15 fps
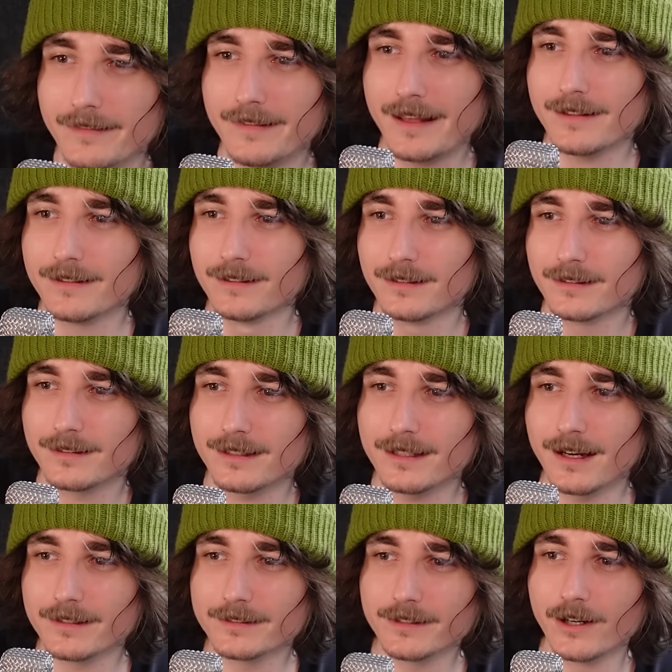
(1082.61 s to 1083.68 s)
And then the
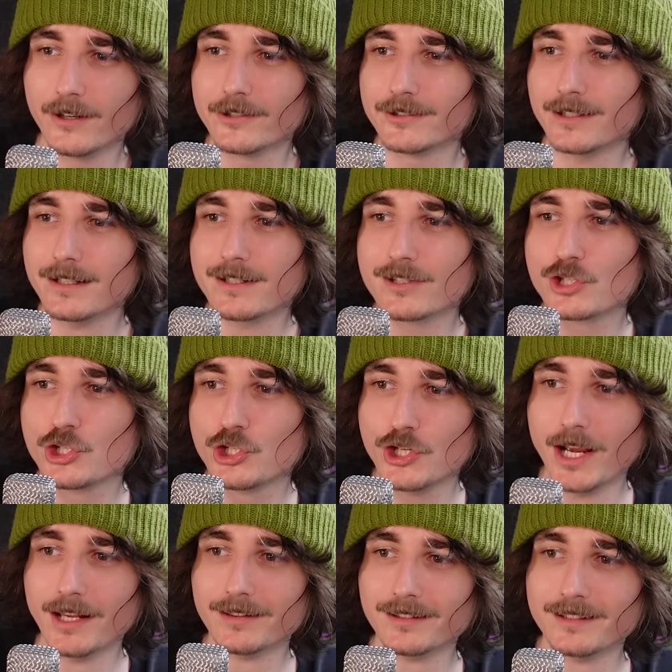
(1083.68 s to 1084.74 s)
unknown is
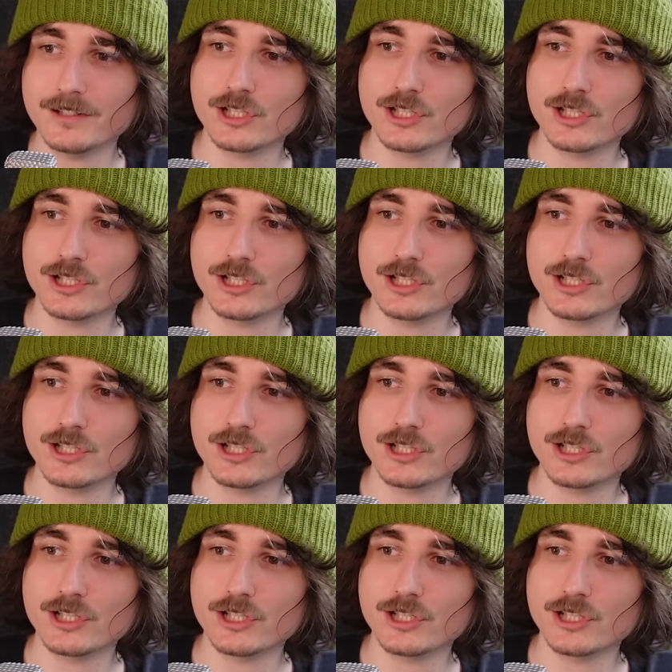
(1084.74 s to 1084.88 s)
gently